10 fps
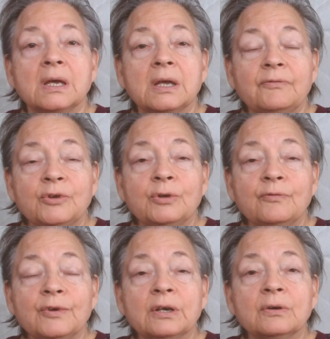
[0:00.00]
If you
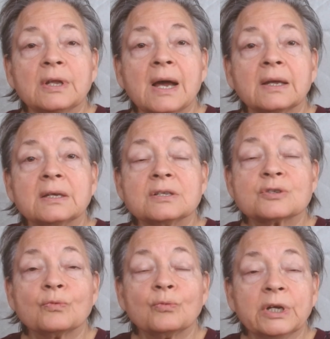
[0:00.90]
feel like it's
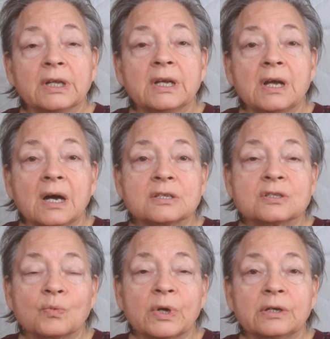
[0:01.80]
really God's
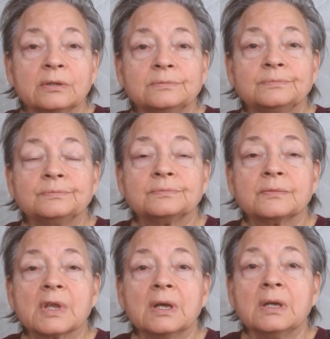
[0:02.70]
will,
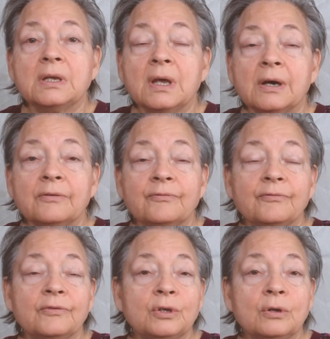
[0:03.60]
now if
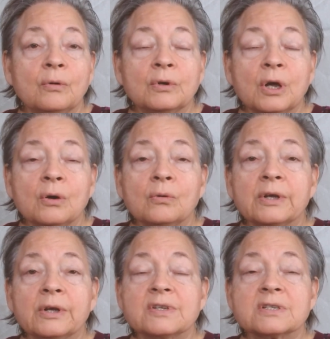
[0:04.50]
you don't know
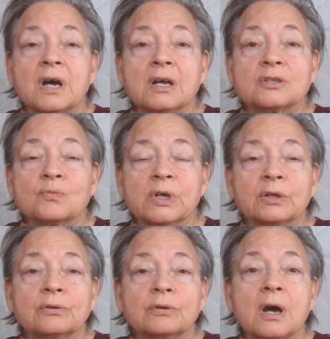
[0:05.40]
if it's God's
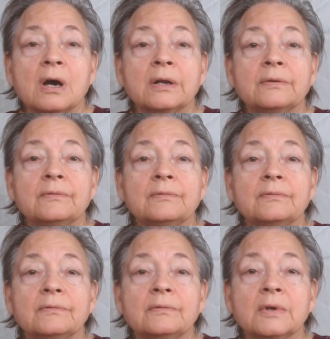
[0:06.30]
will or not,
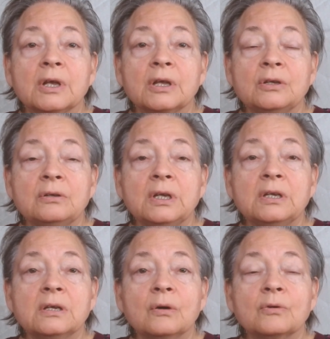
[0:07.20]
you need
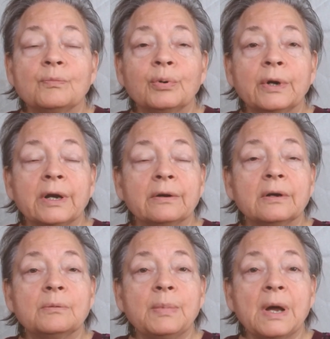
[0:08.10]
to go to prayer
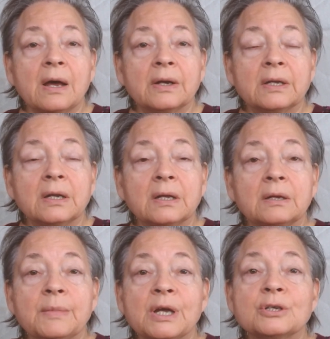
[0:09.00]
about it
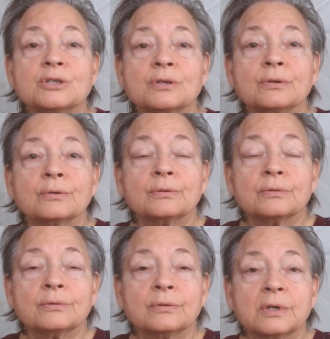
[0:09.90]
and make sure
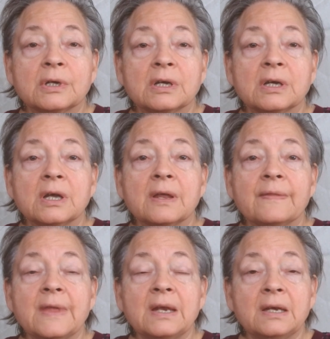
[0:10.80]

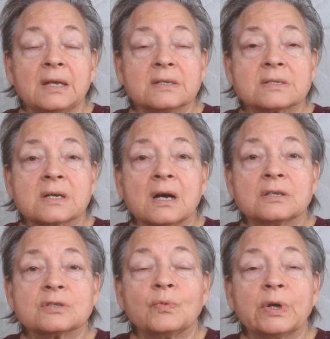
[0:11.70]
that it is
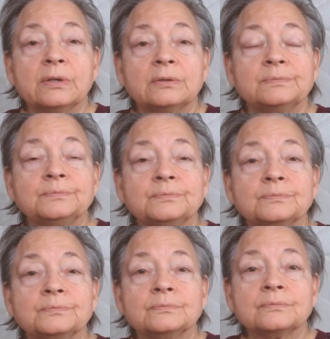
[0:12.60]
God's will
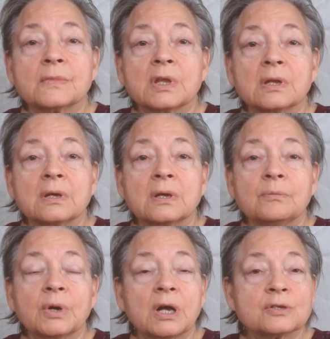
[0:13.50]

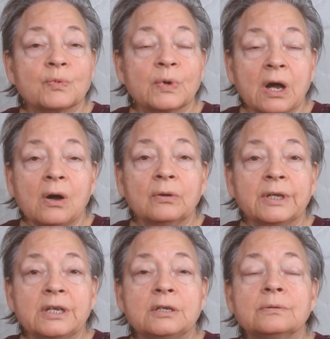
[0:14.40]
because we all
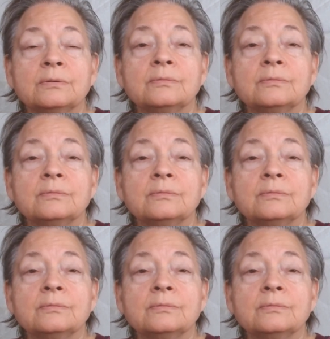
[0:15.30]
need to